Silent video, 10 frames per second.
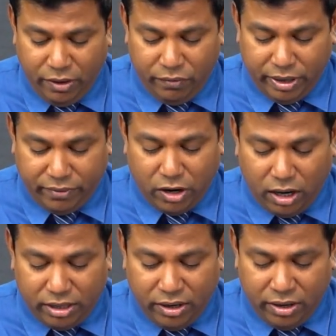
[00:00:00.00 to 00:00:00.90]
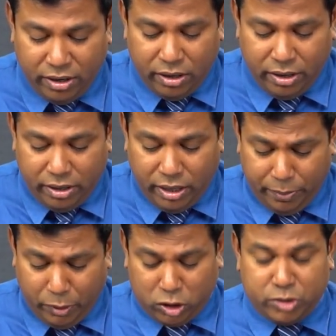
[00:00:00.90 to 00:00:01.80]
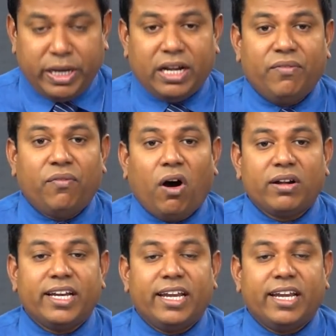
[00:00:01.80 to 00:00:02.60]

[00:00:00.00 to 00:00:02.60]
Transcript: We have got approximately 40